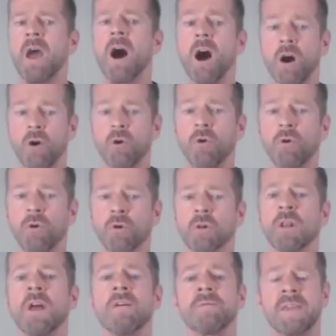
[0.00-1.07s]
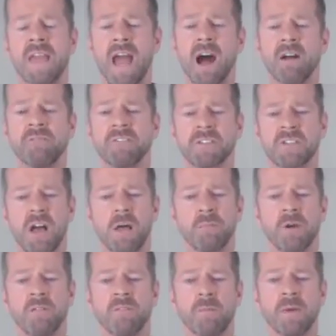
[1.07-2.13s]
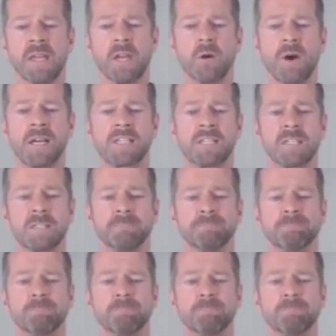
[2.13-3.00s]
are all the alpha type of amino acid.